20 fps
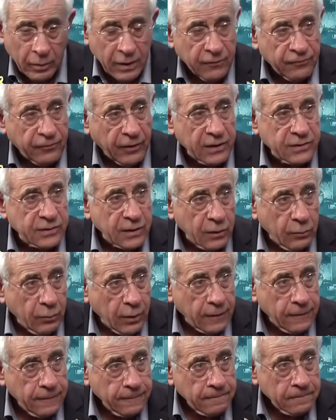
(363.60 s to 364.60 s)
nobody fights
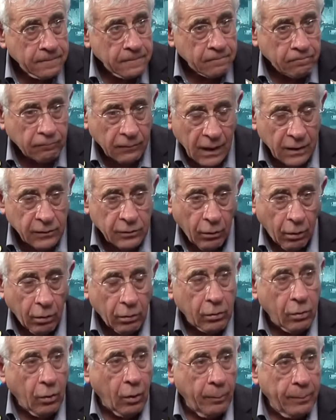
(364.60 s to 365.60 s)
anyone, and they
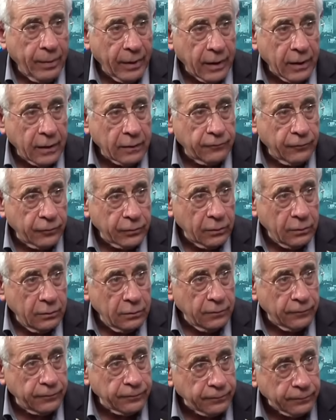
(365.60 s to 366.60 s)
all cooperate for the
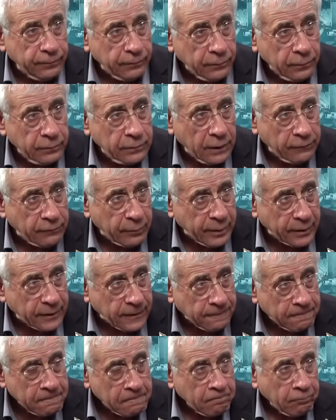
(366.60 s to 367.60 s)
good of
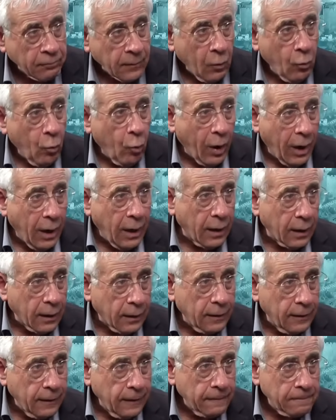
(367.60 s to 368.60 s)
everybody.
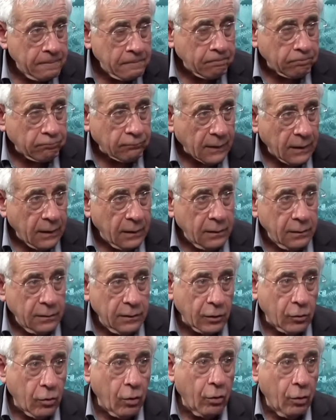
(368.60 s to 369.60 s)
While
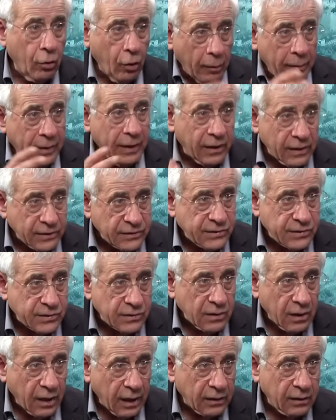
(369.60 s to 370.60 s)
in the
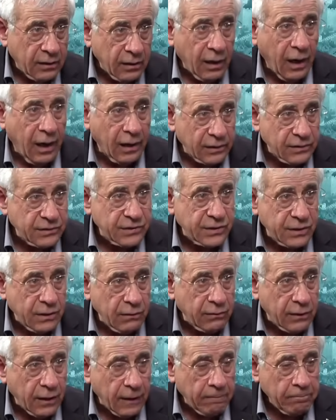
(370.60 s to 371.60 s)
conglomerates, like Iraq and
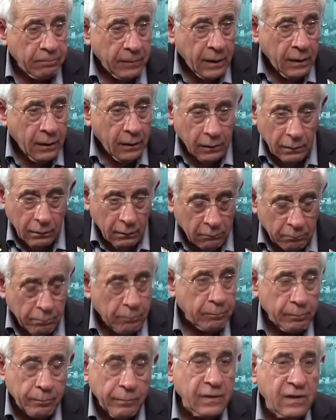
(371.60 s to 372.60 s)
Syria,
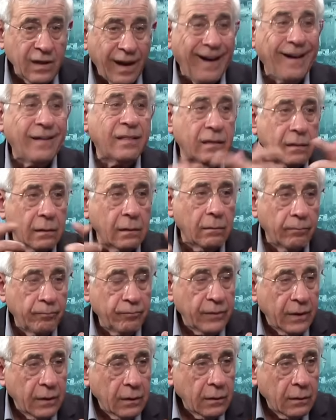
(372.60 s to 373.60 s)
the other
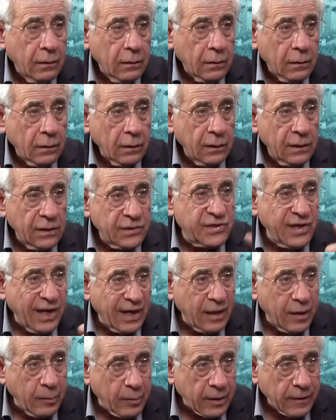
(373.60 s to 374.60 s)
is
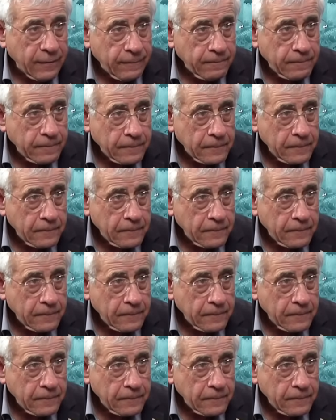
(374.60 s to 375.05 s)
the enemy.